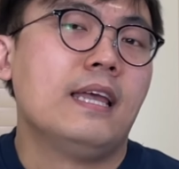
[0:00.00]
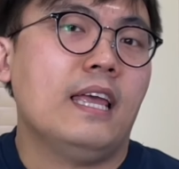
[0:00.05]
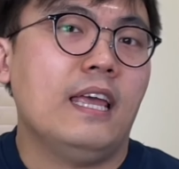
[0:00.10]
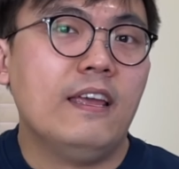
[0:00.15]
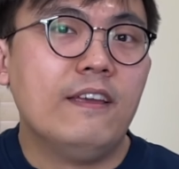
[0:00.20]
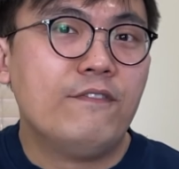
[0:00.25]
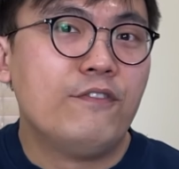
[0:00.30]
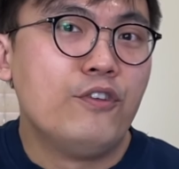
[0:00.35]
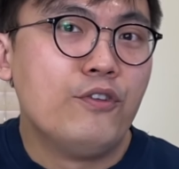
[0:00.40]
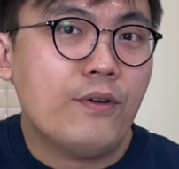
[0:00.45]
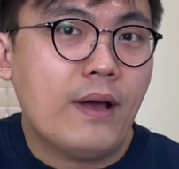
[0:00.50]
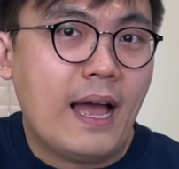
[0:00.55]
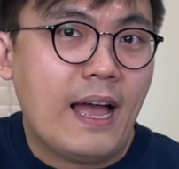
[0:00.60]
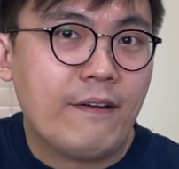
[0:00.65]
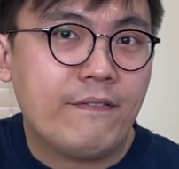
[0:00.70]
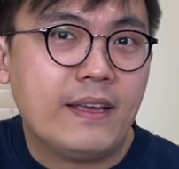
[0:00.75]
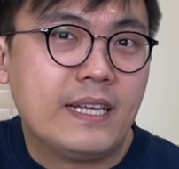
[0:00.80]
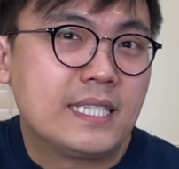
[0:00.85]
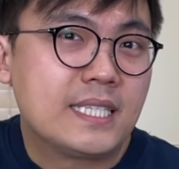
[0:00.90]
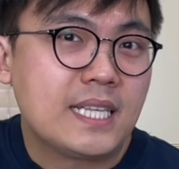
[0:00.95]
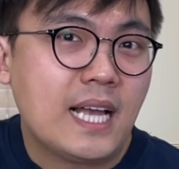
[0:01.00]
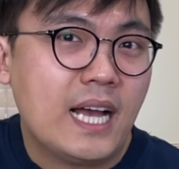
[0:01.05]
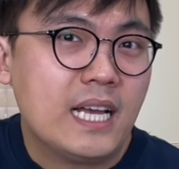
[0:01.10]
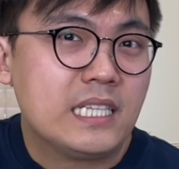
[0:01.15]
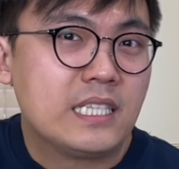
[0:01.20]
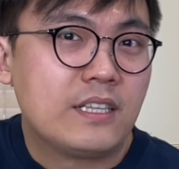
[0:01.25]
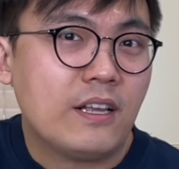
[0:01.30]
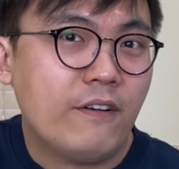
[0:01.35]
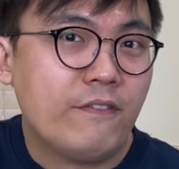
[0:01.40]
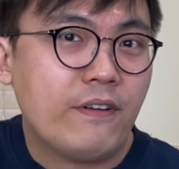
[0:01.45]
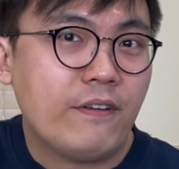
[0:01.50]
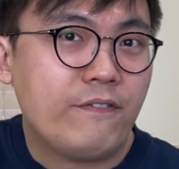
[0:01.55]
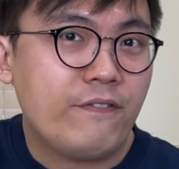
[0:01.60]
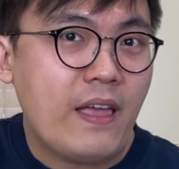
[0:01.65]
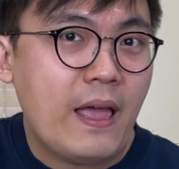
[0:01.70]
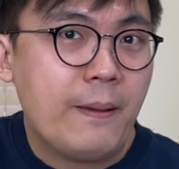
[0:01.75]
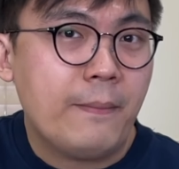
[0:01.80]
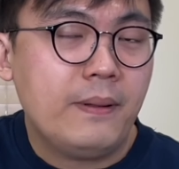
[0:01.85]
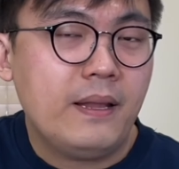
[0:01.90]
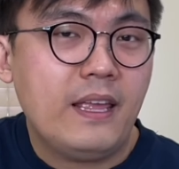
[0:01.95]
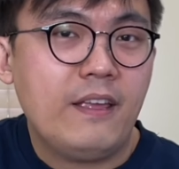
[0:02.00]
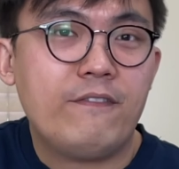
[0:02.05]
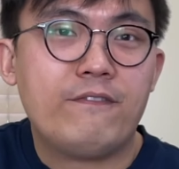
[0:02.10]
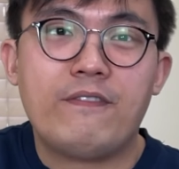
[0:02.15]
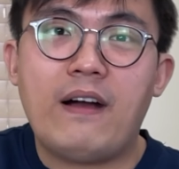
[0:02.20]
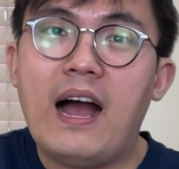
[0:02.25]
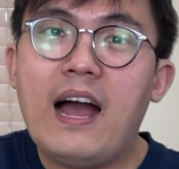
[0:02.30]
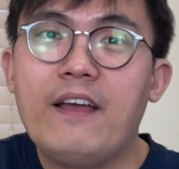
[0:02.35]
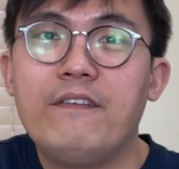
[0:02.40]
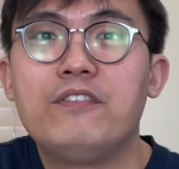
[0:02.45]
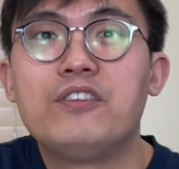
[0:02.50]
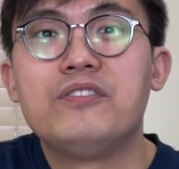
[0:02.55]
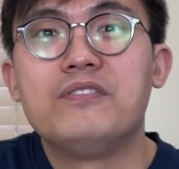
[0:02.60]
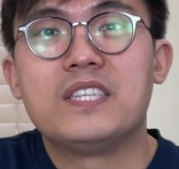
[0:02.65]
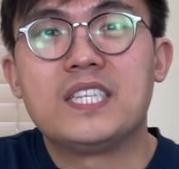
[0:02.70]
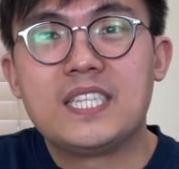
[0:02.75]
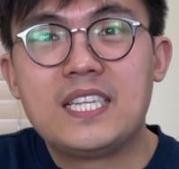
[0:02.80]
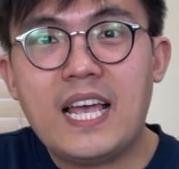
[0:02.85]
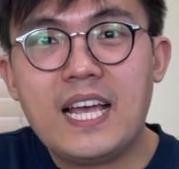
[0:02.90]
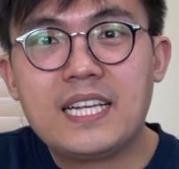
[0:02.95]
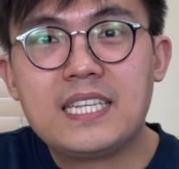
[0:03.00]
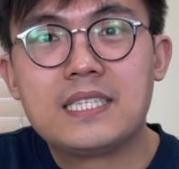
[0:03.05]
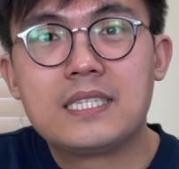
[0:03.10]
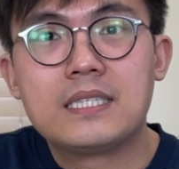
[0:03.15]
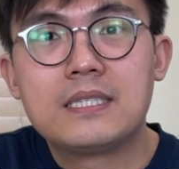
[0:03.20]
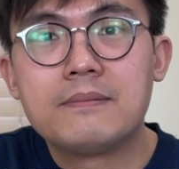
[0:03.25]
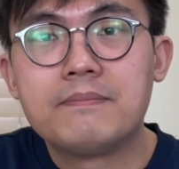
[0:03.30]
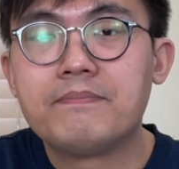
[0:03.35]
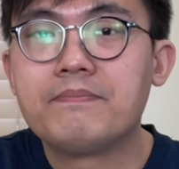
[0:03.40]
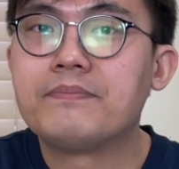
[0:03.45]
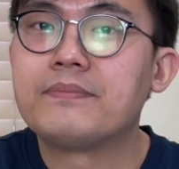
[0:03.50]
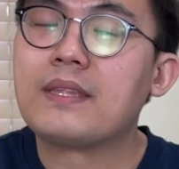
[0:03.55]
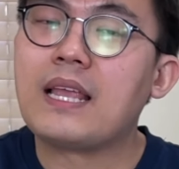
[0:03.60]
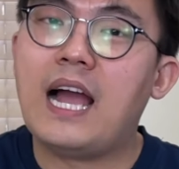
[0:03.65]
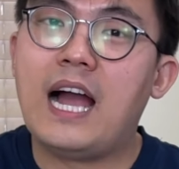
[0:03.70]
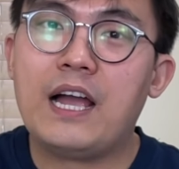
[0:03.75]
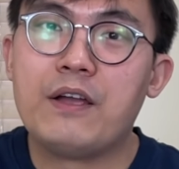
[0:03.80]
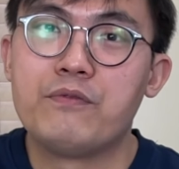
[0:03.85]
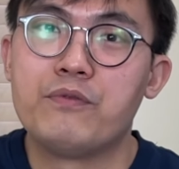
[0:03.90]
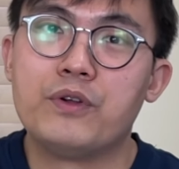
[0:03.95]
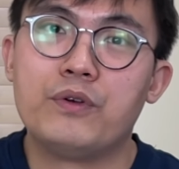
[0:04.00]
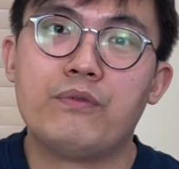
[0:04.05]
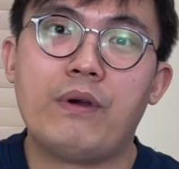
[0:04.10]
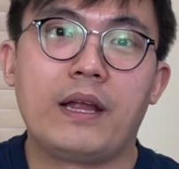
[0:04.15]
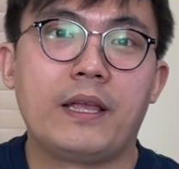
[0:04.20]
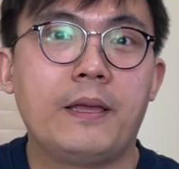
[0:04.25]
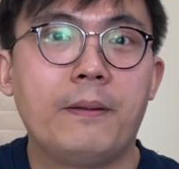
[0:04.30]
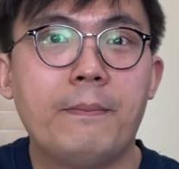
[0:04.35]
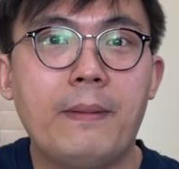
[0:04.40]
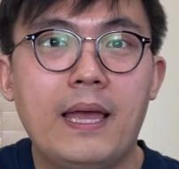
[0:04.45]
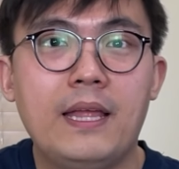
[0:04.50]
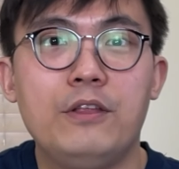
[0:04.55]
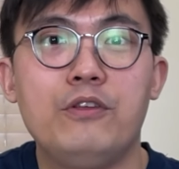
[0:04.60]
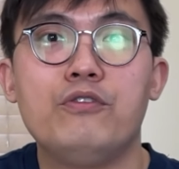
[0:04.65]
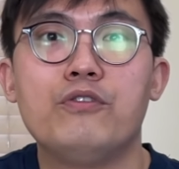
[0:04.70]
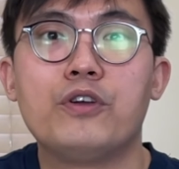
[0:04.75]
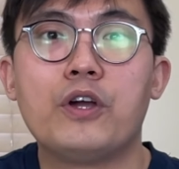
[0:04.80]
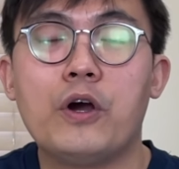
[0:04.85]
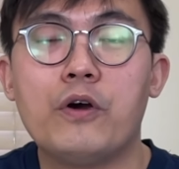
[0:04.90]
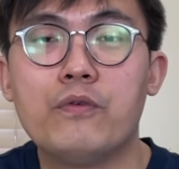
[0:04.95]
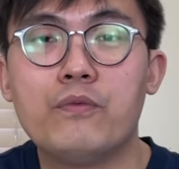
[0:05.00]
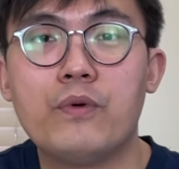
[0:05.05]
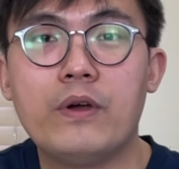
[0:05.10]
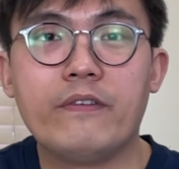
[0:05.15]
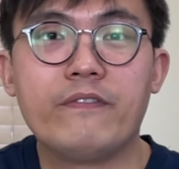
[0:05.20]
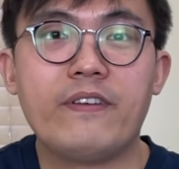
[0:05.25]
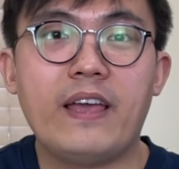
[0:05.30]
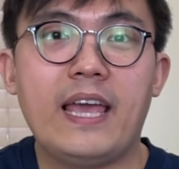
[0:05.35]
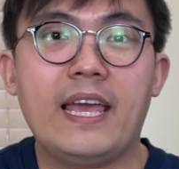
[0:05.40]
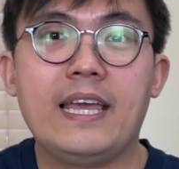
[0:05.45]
If you have a size of a family 5 to 6, I would recommend you go with